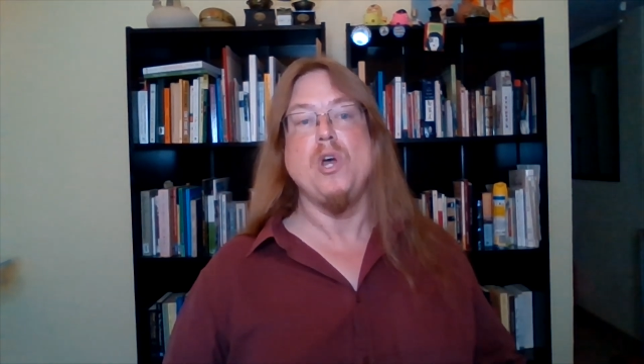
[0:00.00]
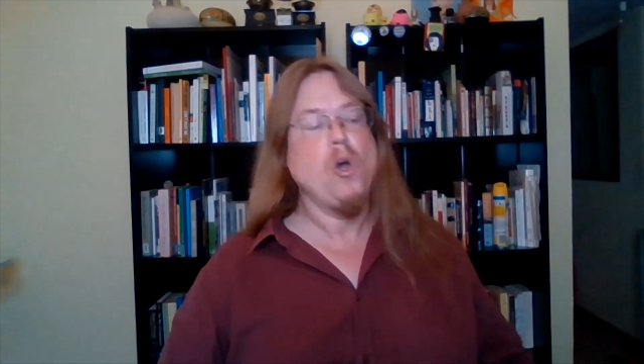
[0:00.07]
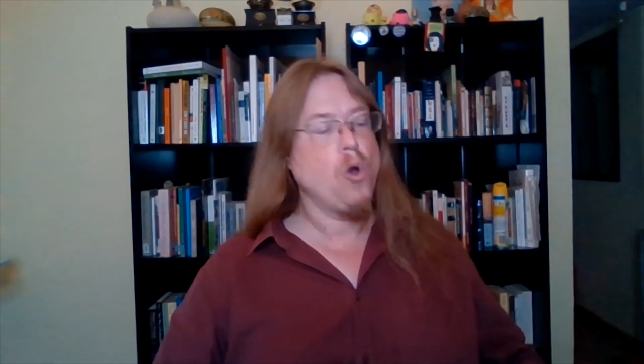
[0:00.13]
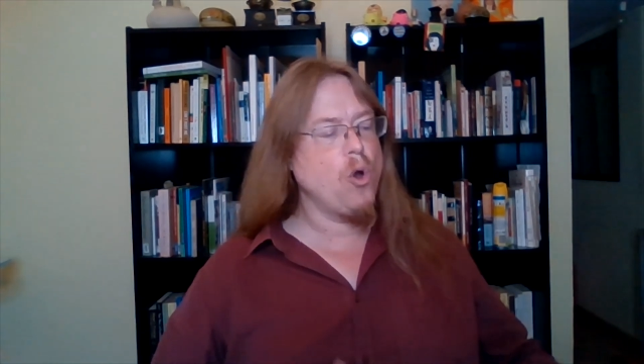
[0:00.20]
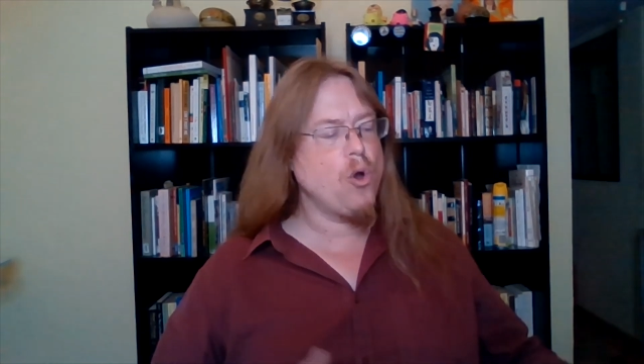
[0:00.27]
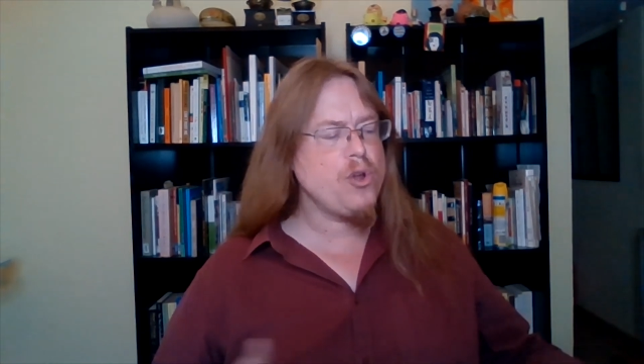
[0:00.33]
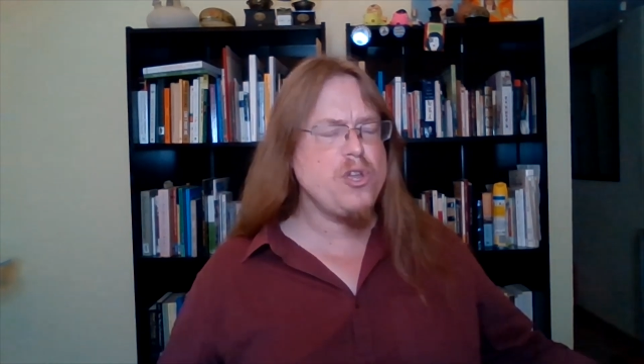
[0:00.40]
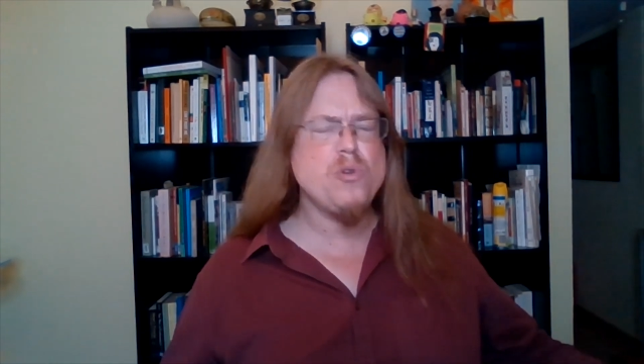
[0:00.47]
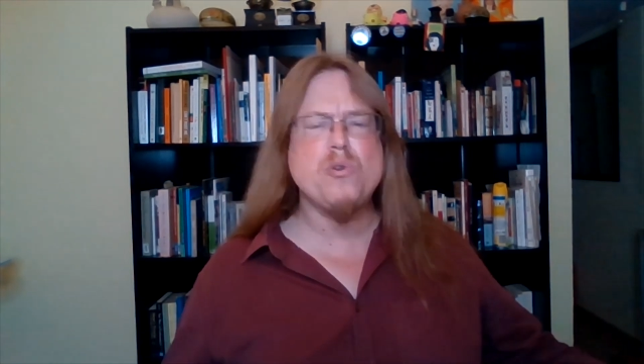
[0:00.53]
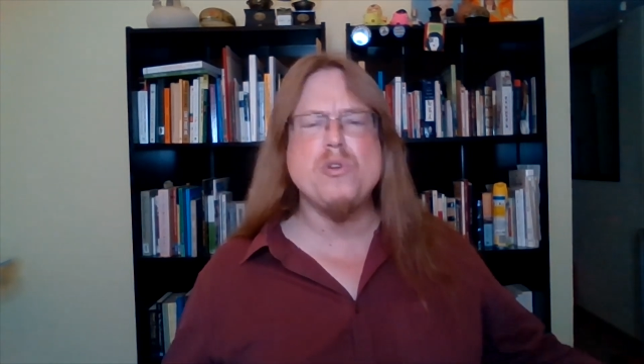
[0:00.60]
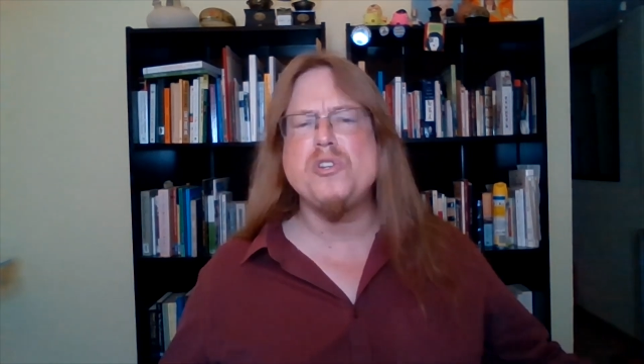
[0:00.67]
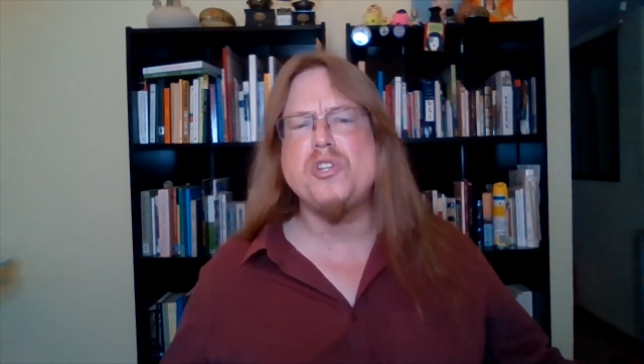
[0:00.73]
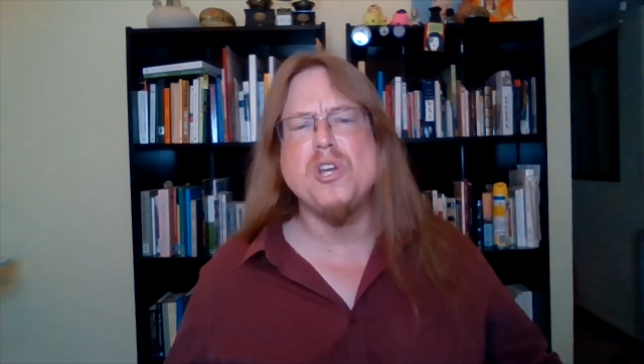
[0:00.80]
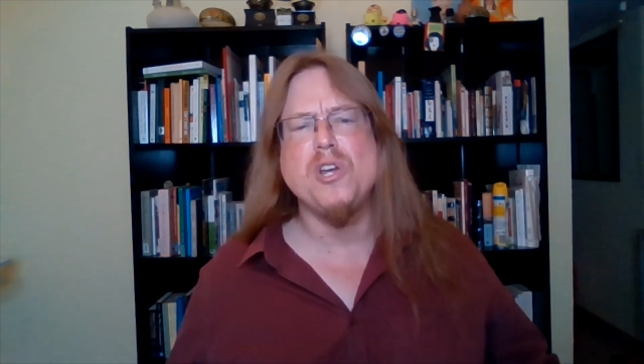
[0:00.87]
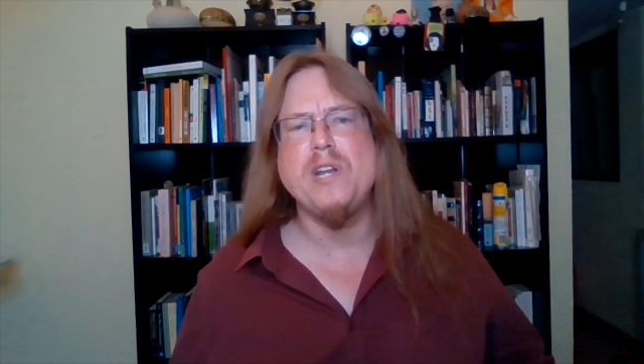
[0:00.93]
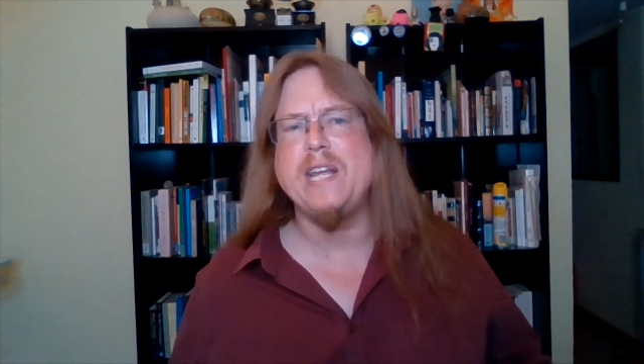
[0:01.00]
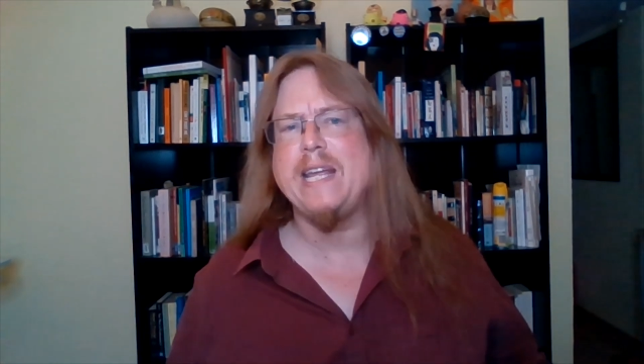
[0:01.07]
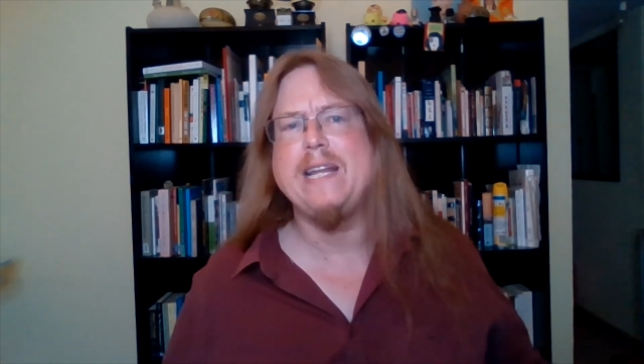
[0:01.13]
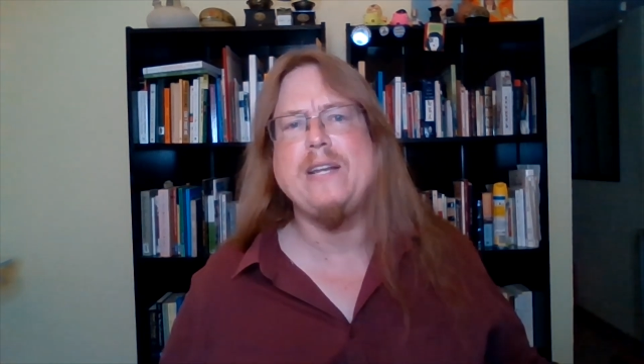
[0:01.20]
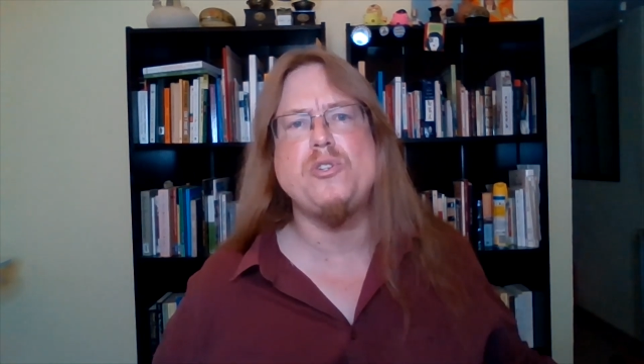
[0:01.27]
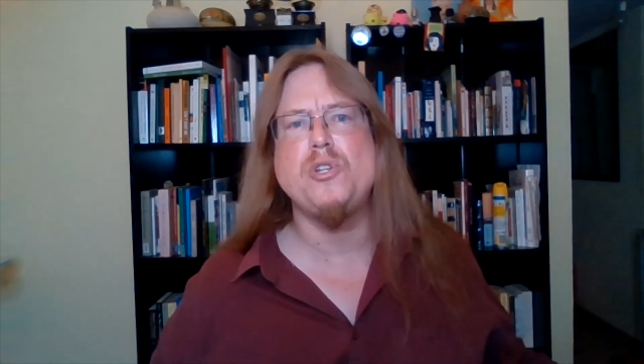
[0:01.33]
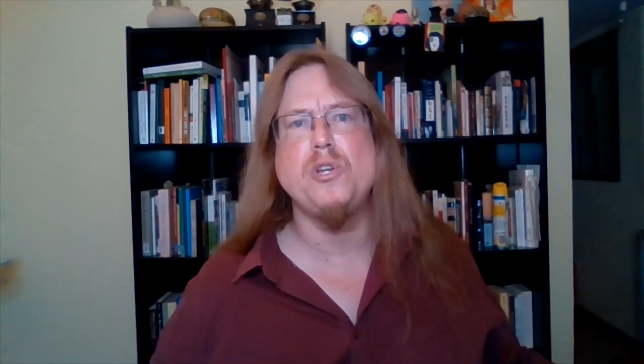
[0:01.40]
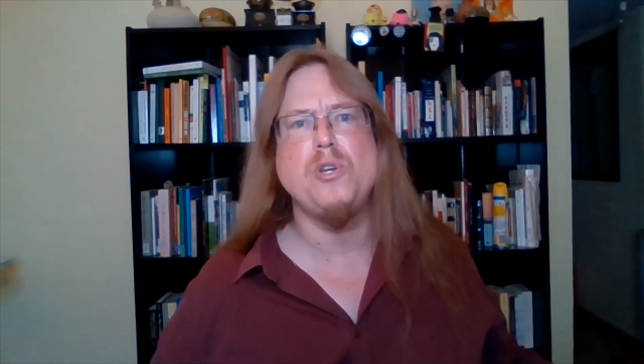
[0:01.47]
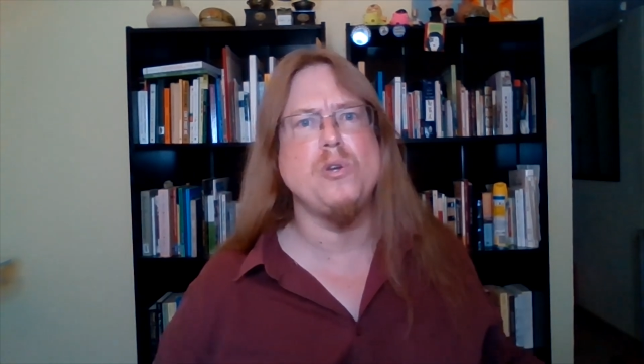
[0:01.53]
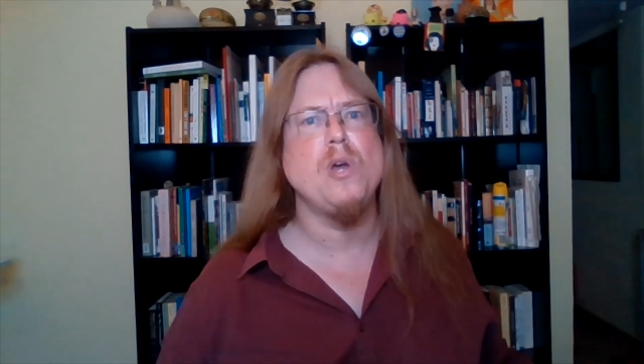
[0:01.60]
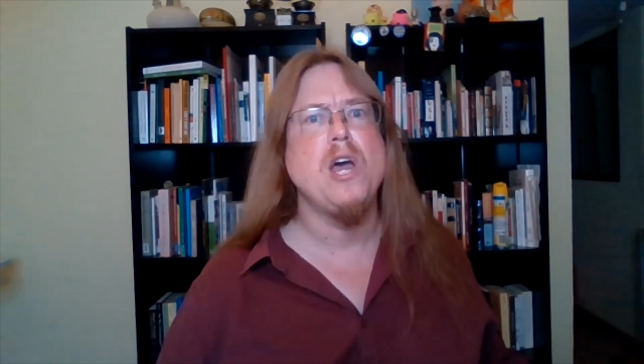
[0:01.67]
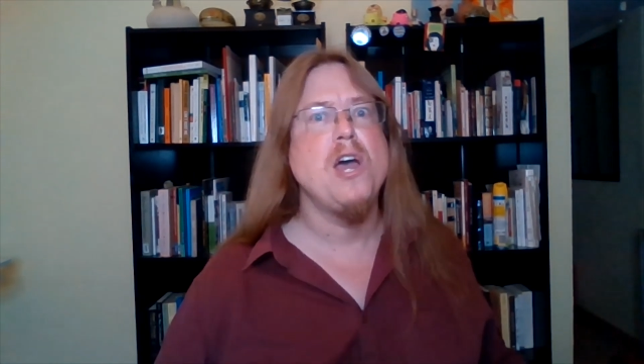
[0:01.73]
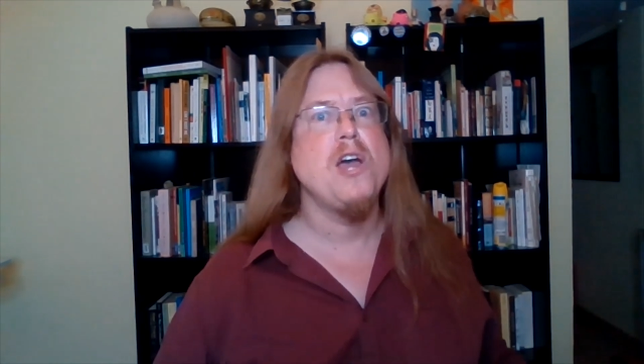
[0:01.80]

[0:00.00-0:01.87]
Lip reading: Or you can turn it into